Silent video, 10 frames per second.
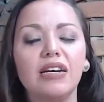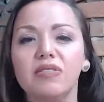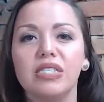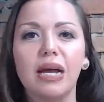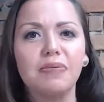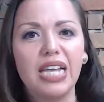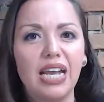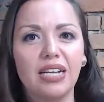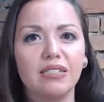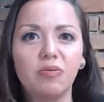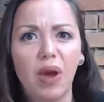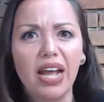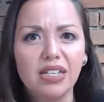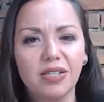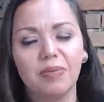stop saying
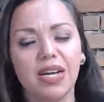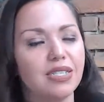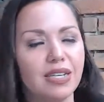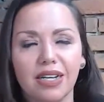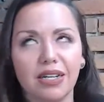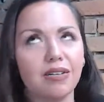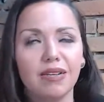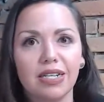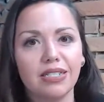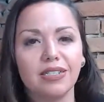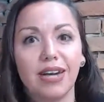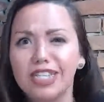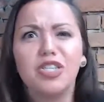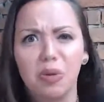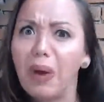right so much. I know, I
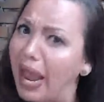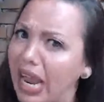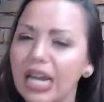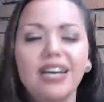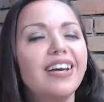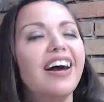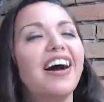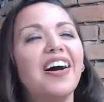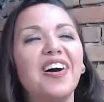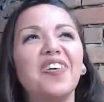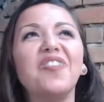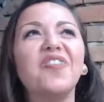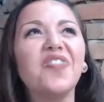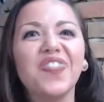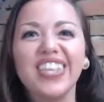do, right?
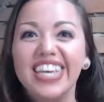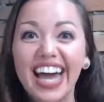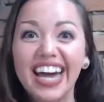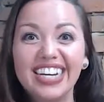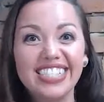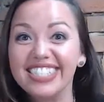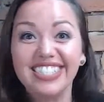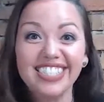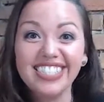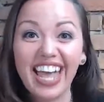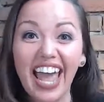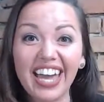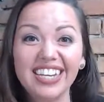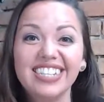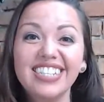Yeah, okay?
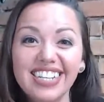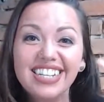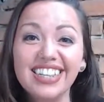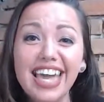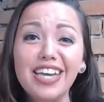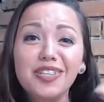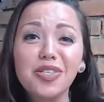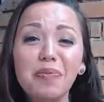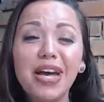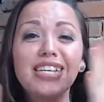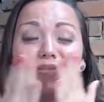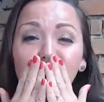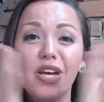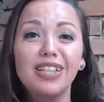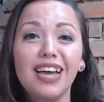Thank you so
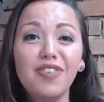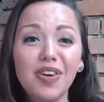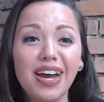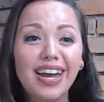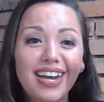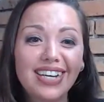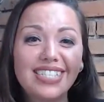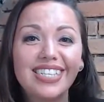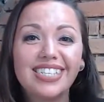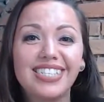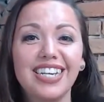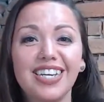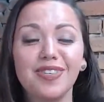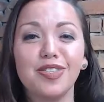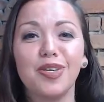much. Love you guys.
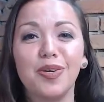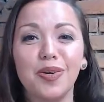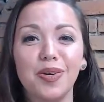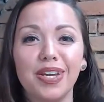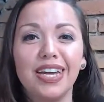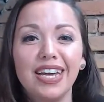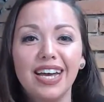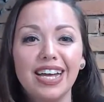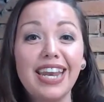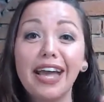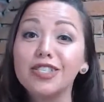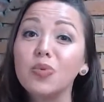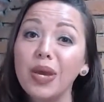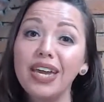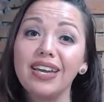See you soon. Next
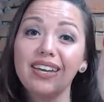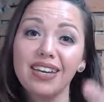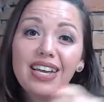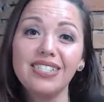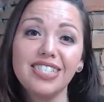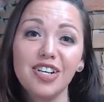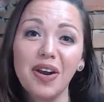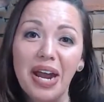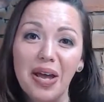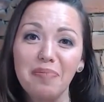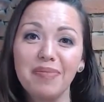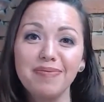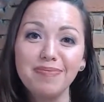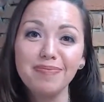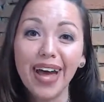week, Instagram.
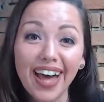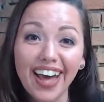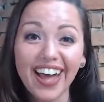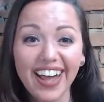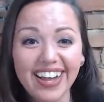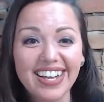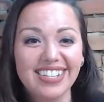Bye.